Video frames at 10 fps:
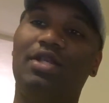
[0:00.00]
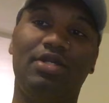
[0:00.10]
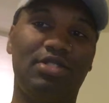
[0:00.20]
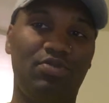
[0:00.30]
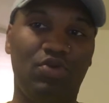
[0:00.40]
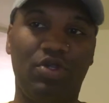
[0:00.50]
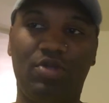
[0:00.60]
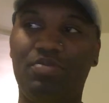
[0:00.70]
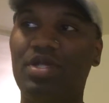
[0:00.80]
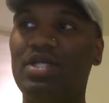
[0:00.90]
doesn't
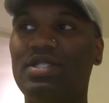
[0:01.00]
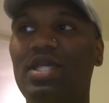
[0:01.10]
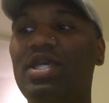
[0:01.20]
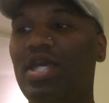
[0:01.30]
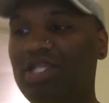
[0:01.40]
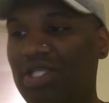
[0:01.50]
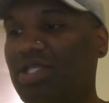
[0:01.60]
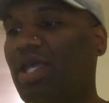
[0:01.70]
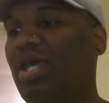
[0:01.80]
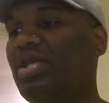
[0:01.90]
work because they catch
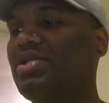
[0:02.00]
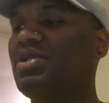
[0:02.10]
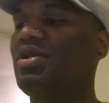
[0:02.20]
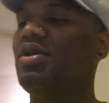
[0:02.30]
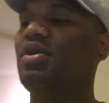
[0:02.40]
his ass.